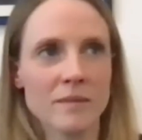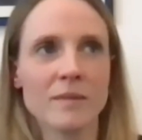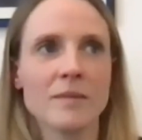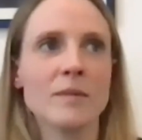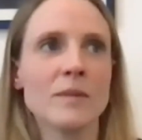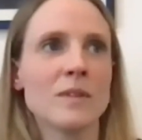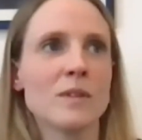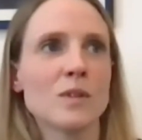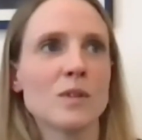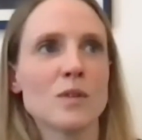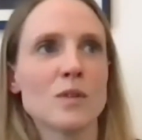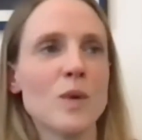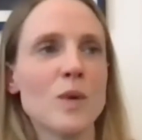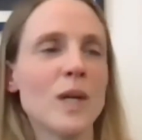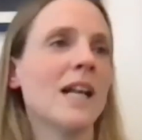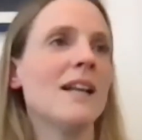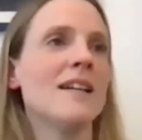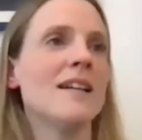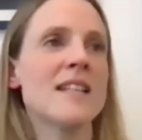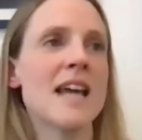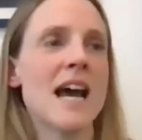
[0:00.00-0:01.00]
sort of
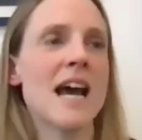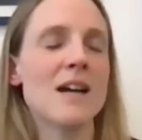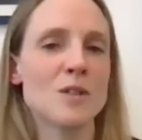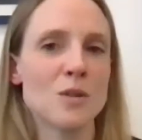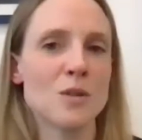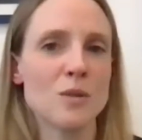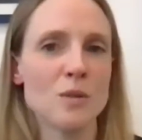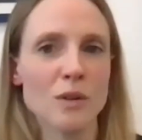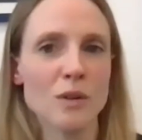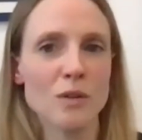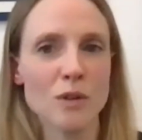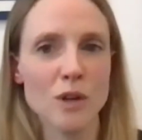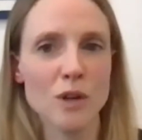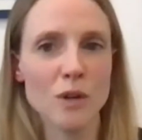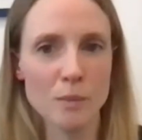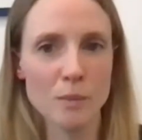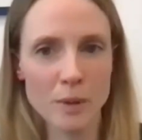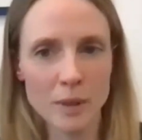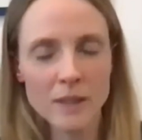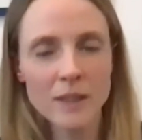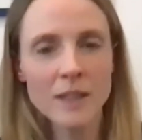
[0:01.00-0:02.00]
whittle it down to a
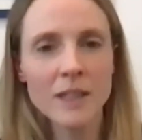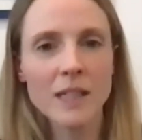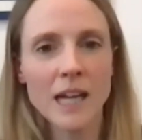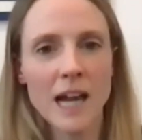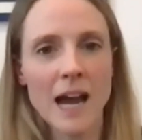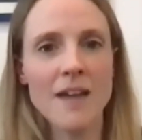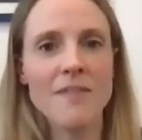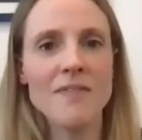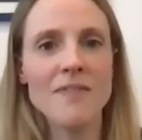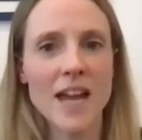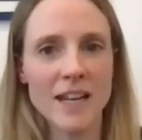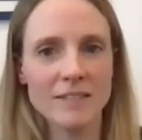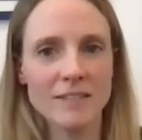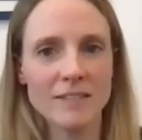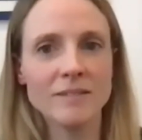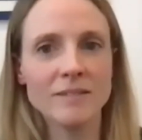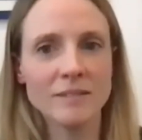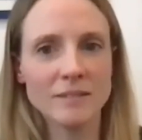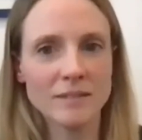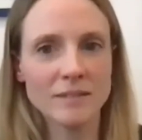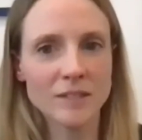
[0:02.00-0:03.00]
group, and
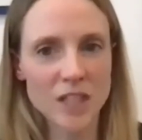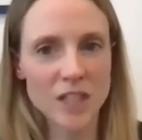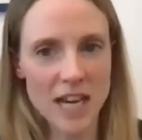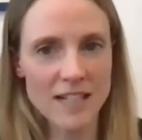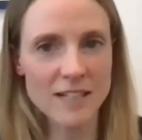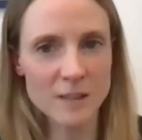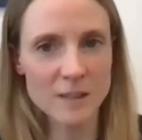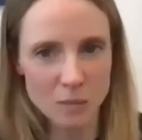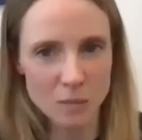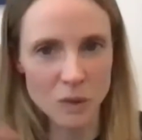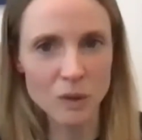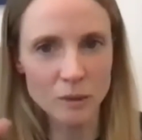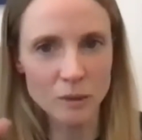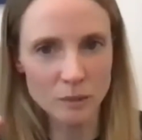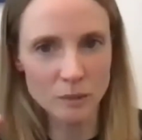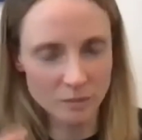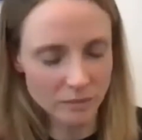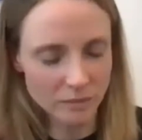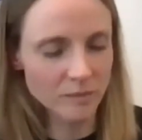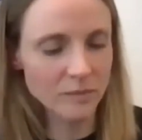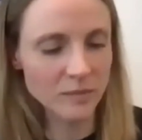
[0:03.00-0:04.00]
then Jason
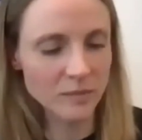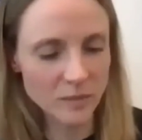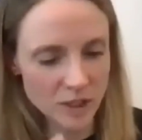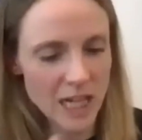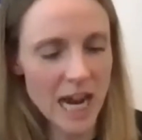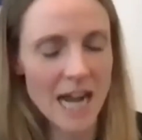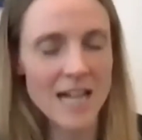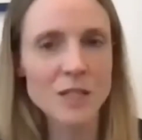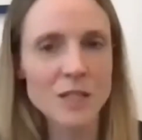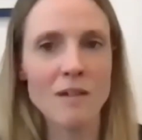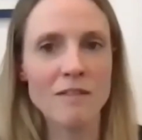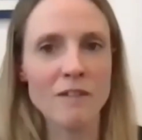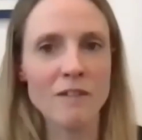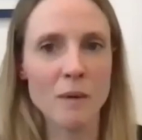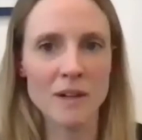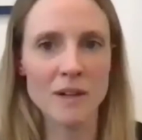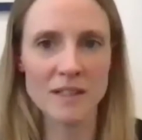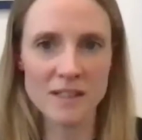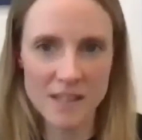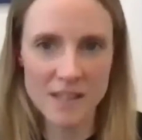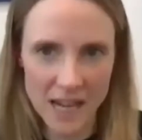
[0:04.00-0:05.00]
will chat to
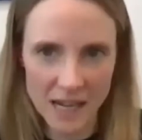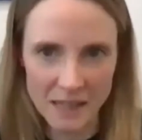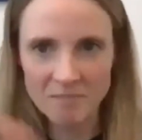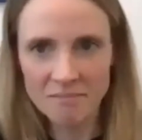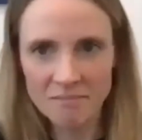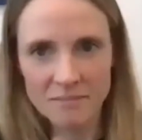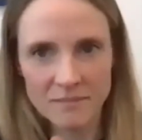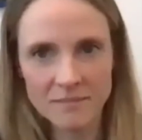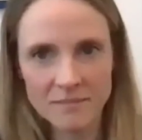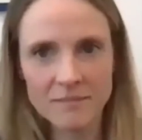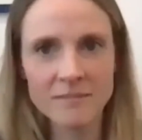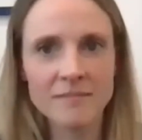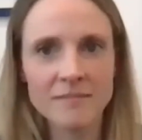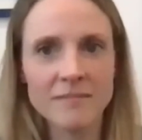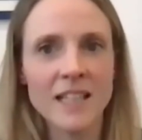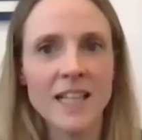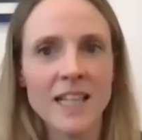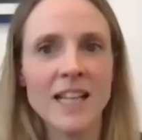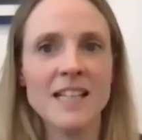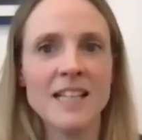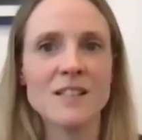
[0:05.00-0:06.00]
everyone and say
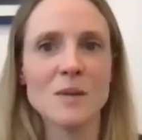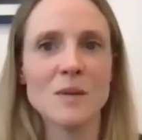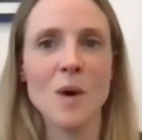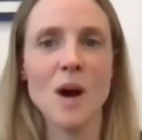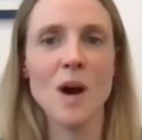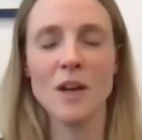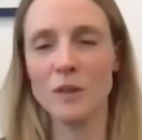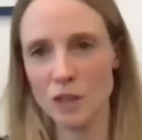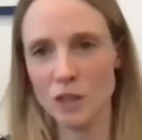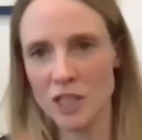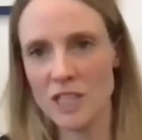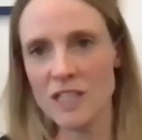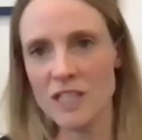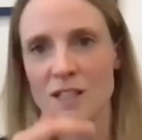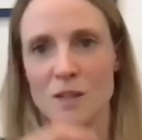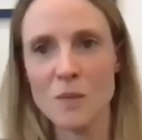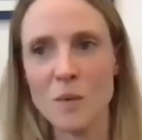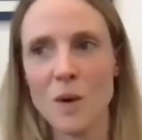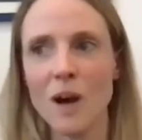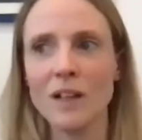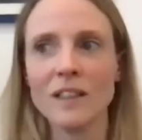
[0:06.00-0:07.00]
he's the one or she's
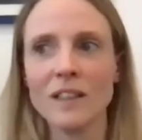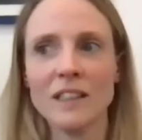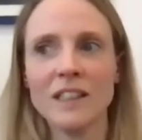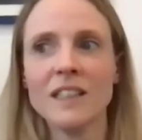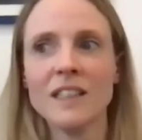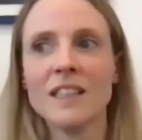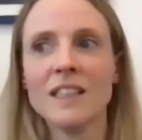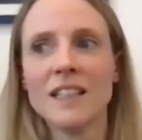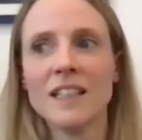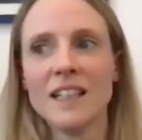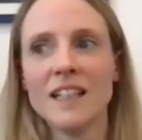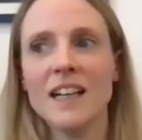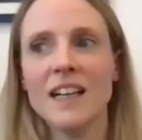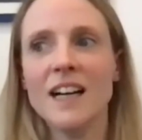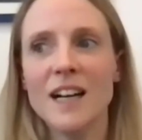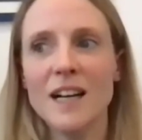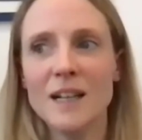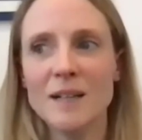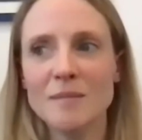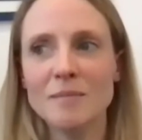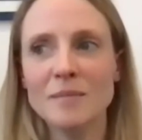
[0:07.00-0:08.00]
the one.
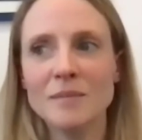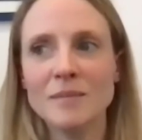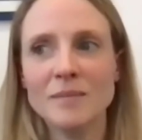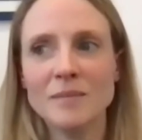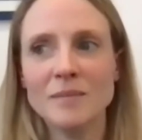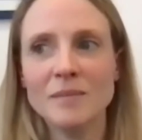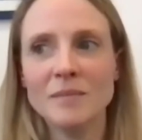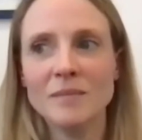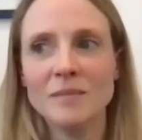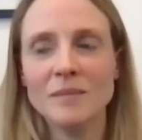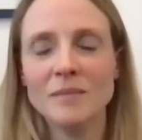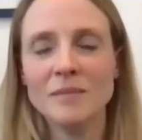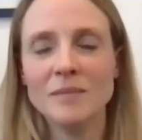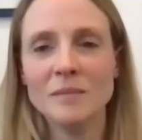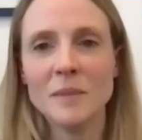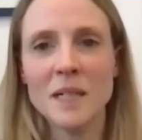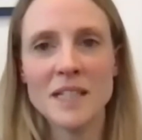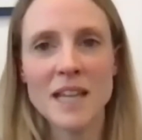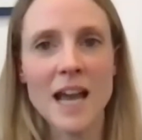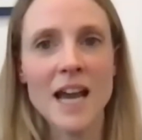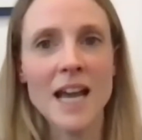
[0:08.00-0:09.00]
Um,
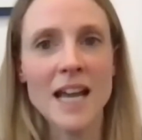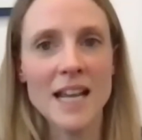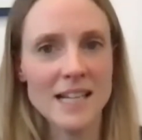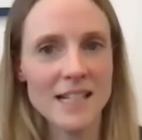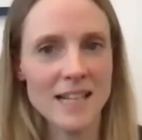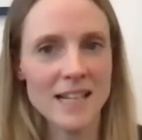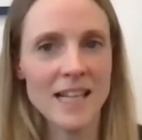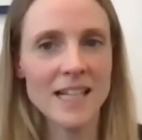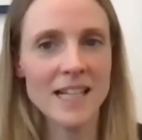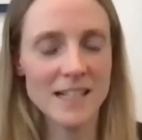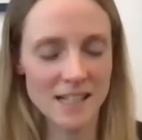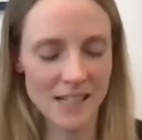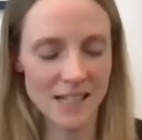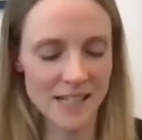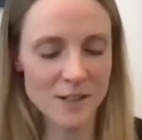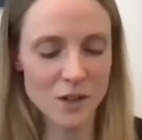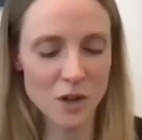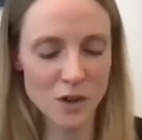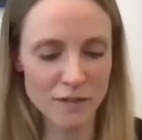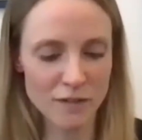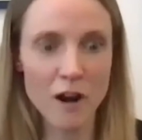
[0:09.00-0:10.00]
but yeah,
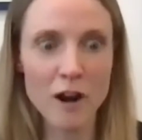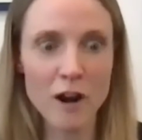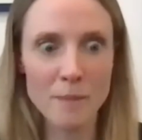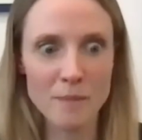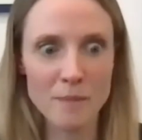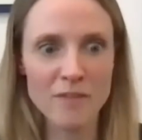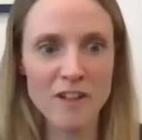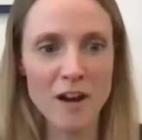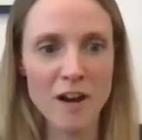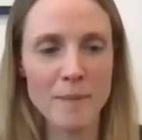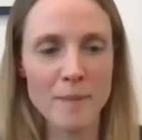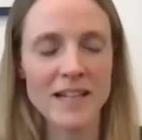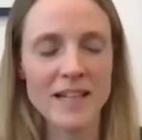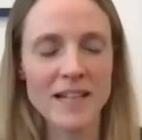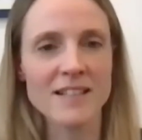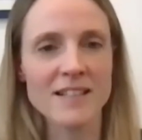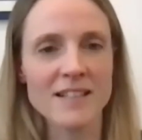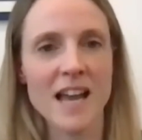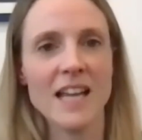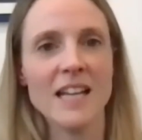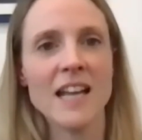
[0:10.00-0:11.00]
he's got a very very big
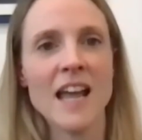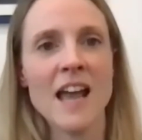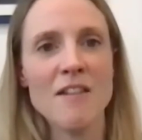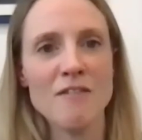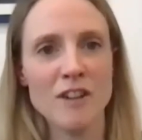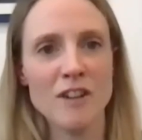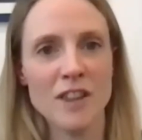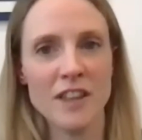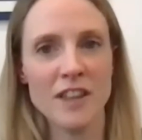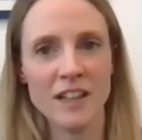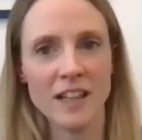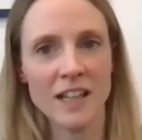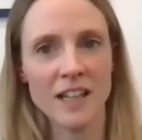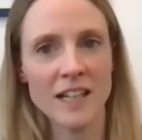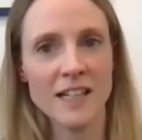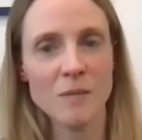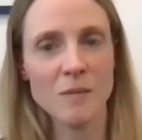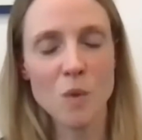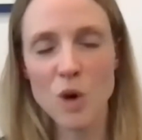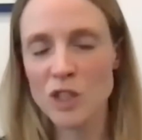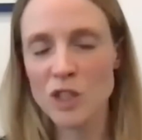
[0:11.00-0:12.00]
say in everything, and
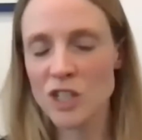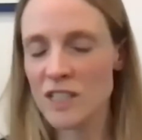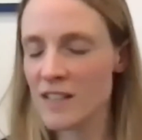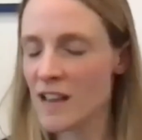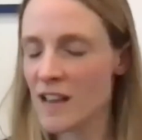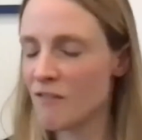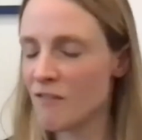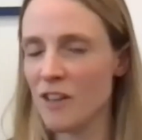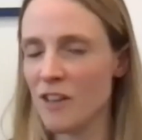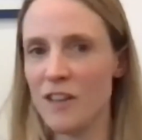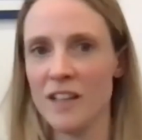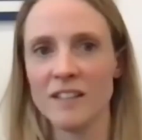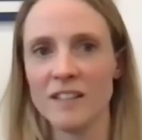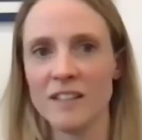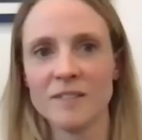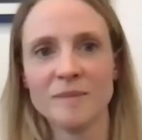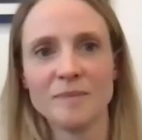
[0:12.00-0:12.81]
he watches everything.